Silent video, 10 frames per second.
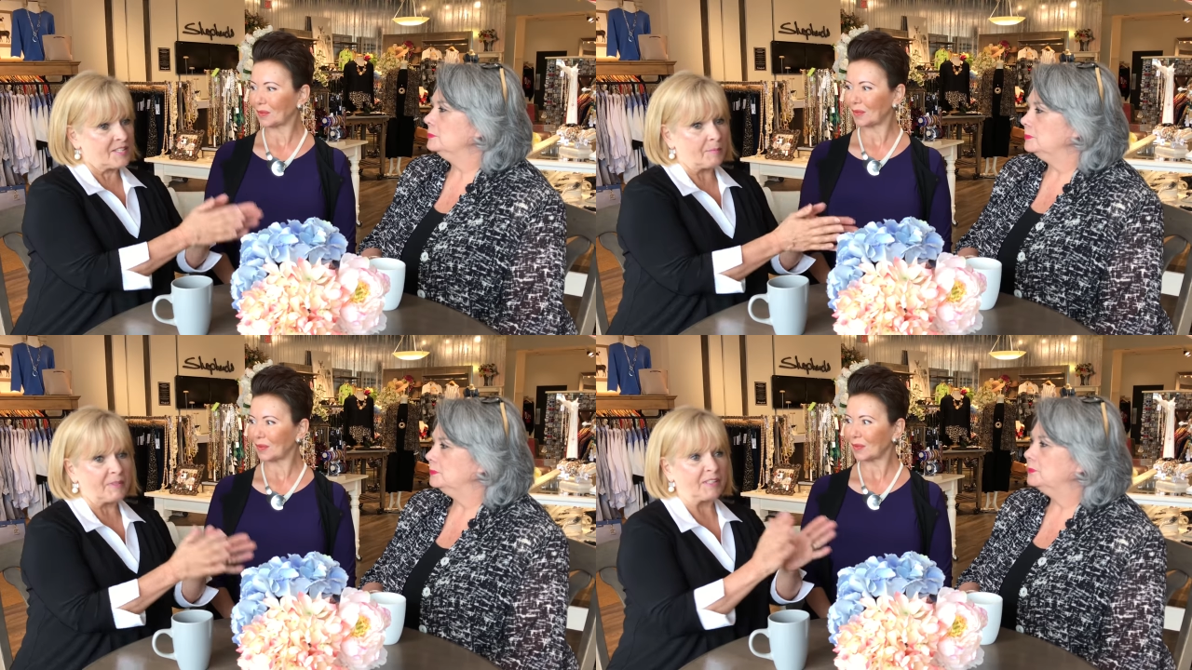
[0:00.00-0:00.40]

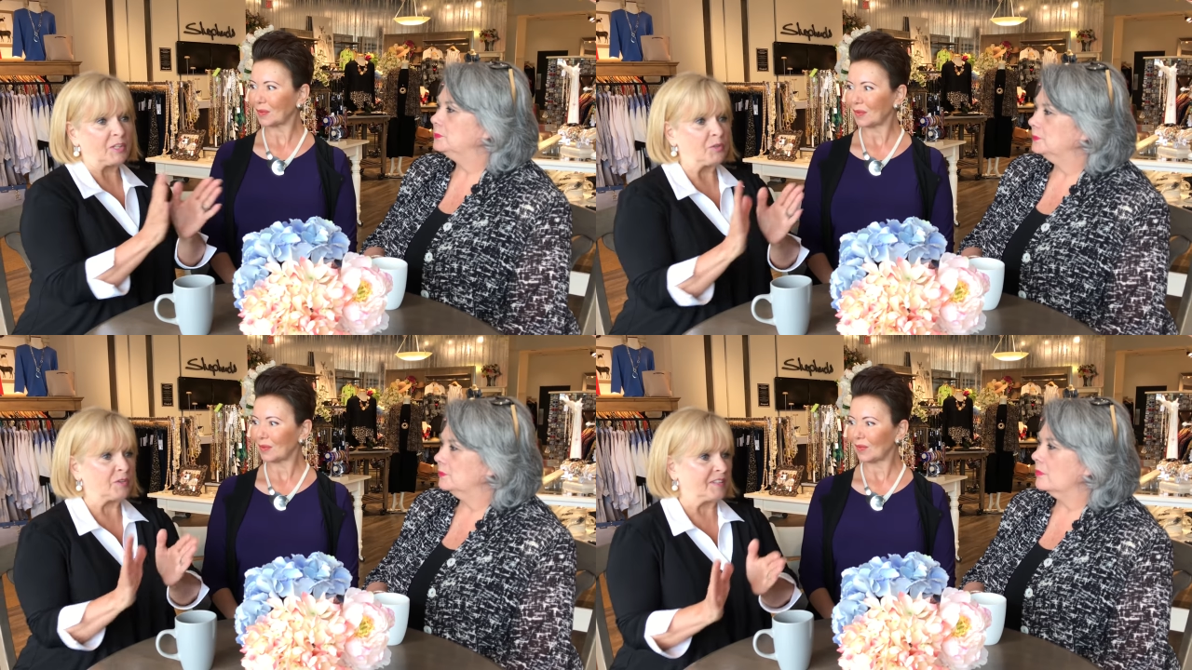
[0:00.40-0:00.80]
Speaker 1: something
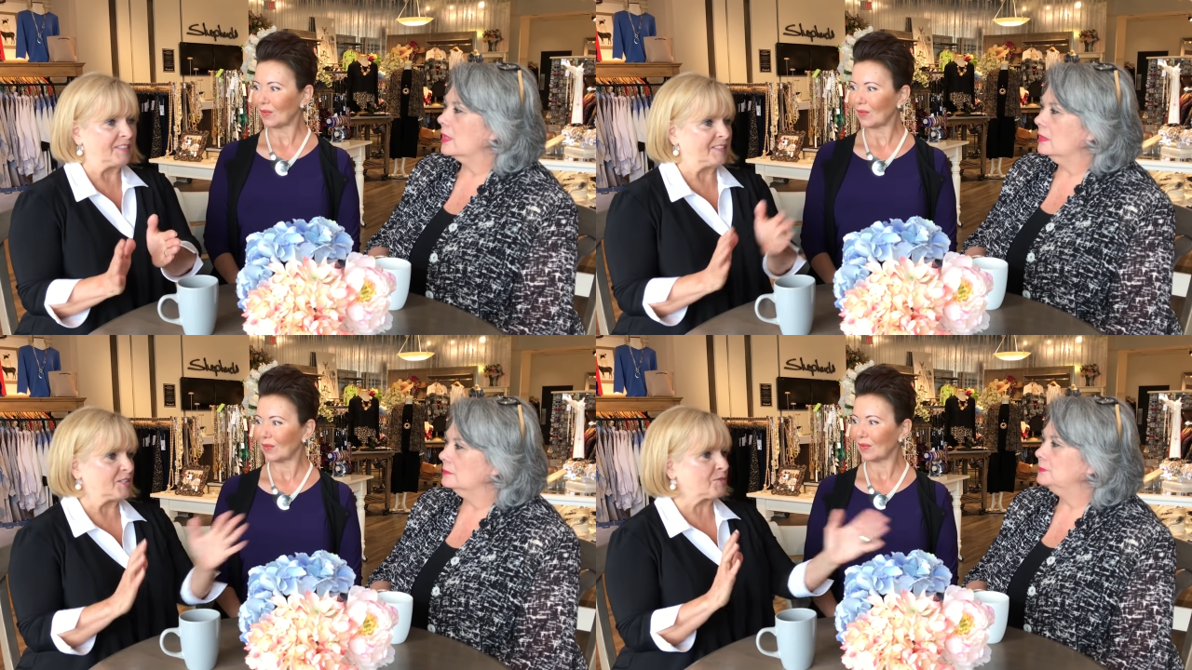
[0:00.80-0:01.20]
that you
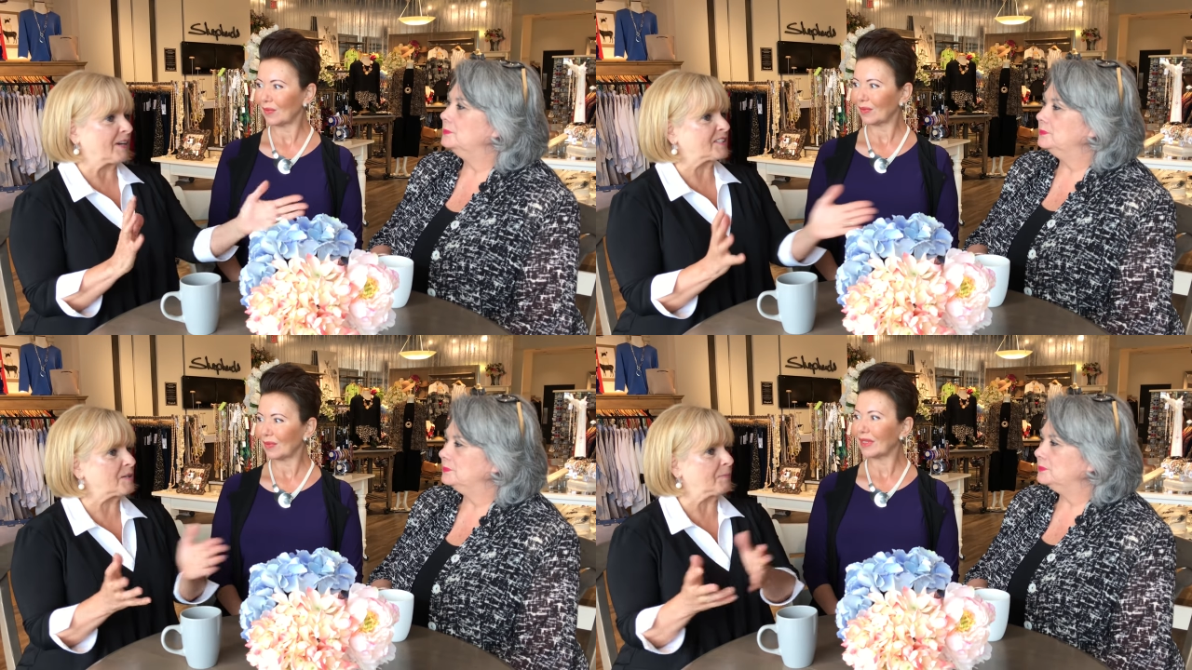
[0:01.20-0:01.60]
can
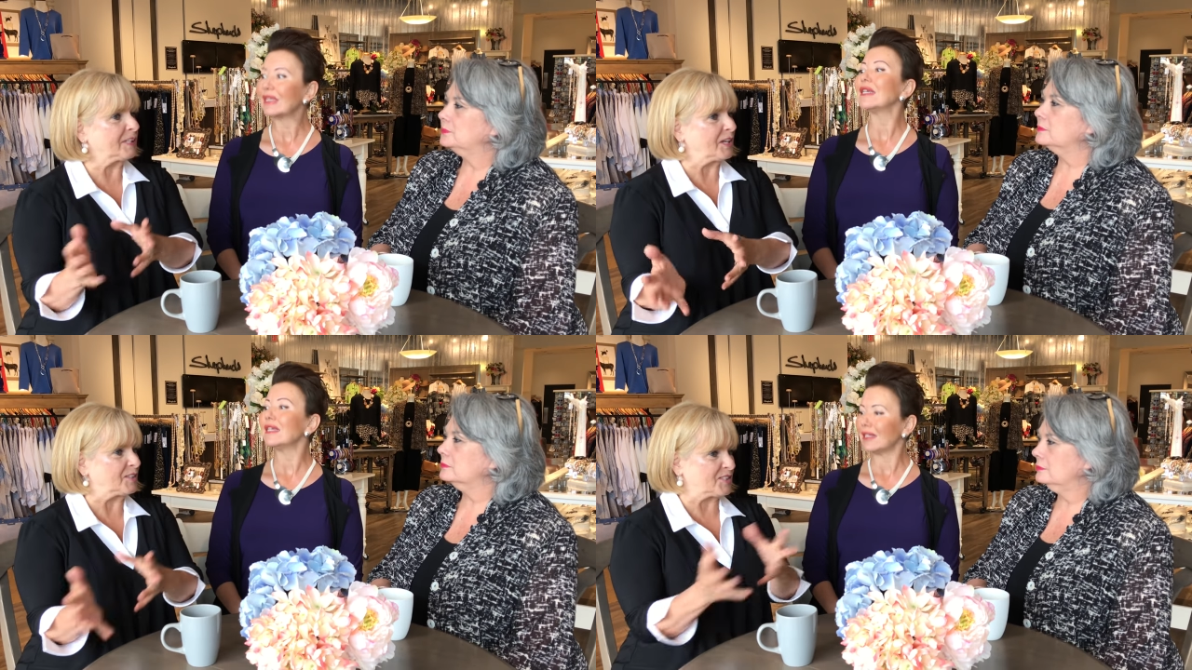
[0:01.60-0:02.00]
direct
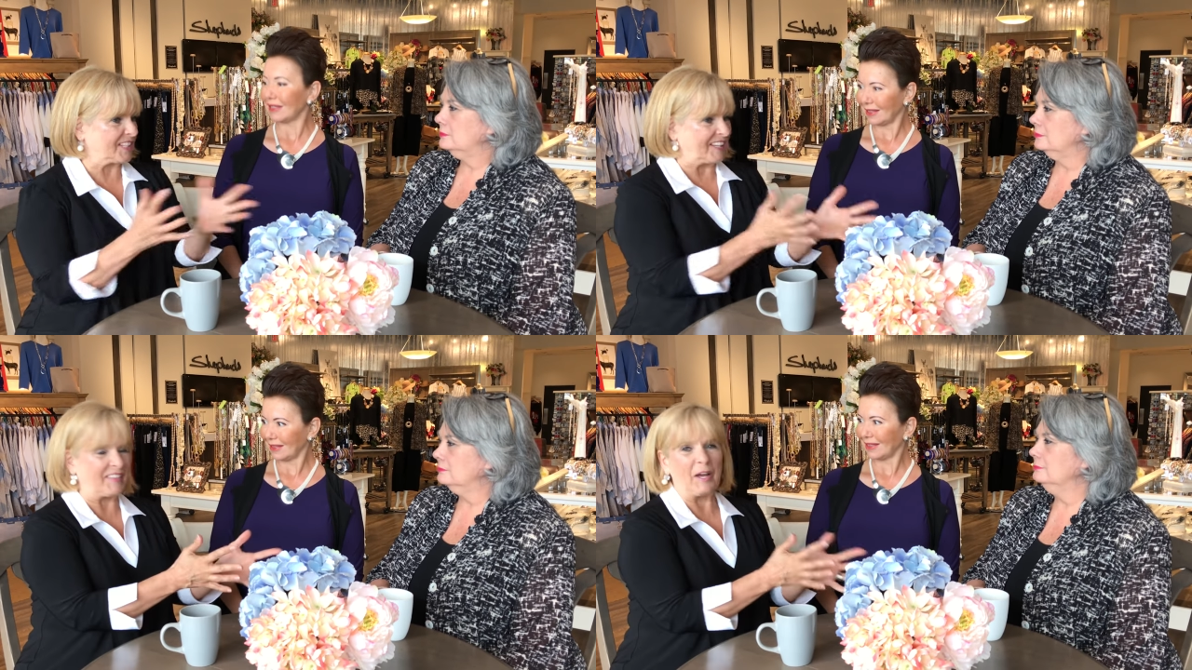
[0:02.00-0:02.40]
somebody else
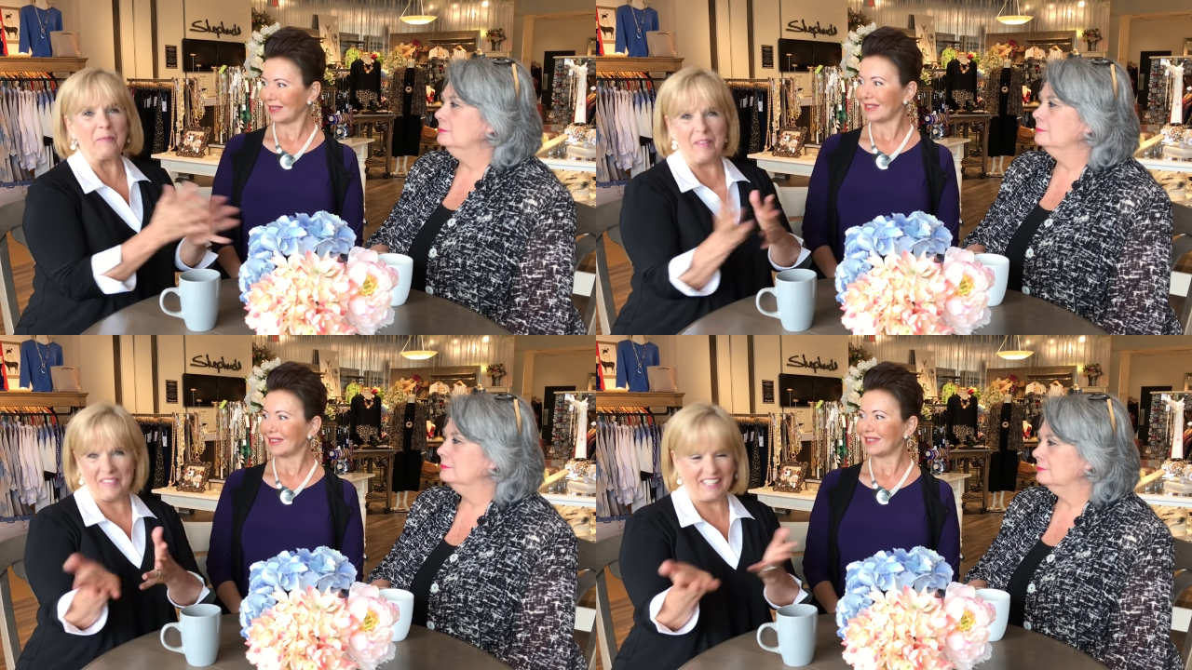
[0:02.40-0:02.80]
to get the
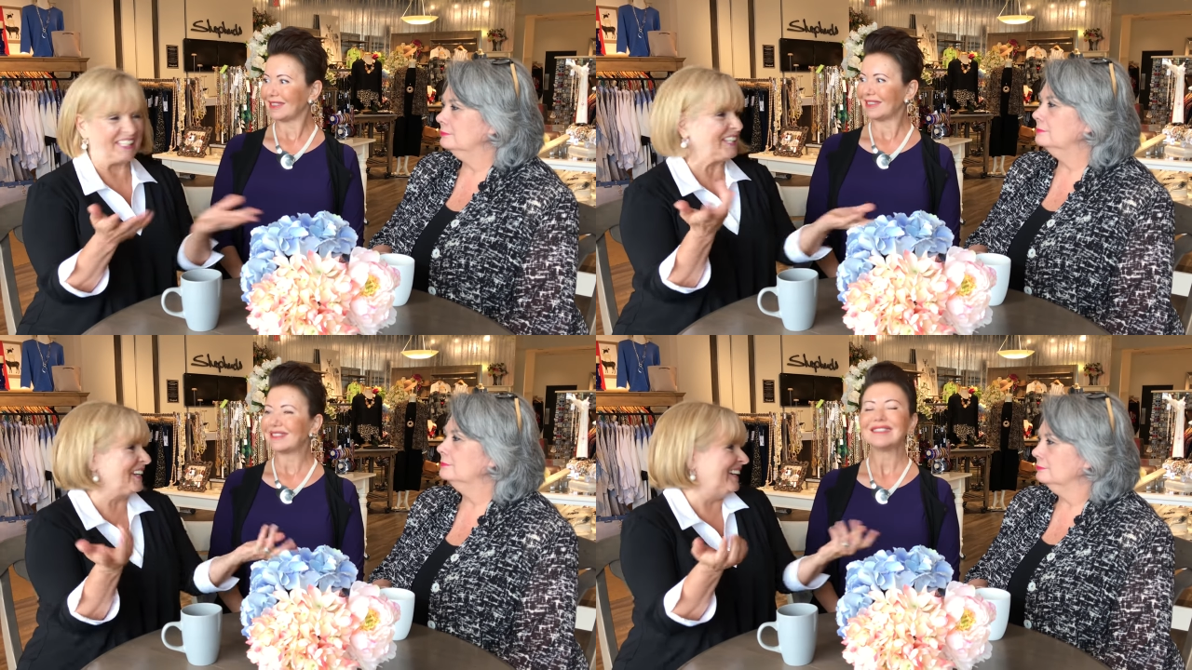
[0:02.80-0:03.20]
help that they
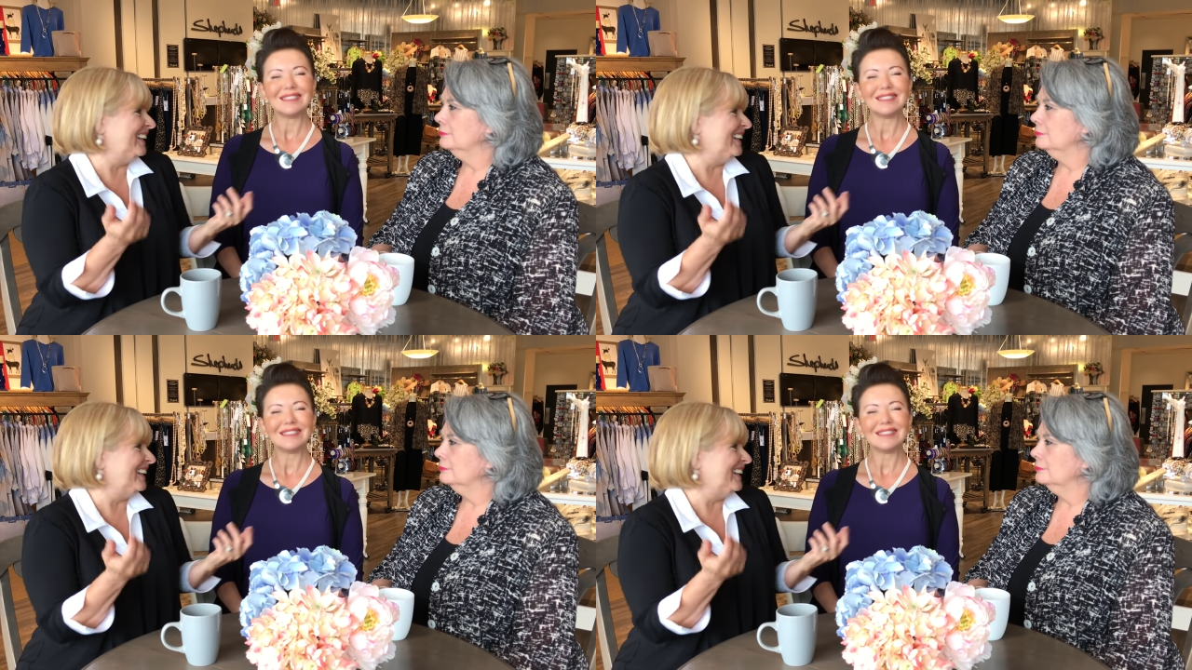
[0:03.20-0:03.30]
need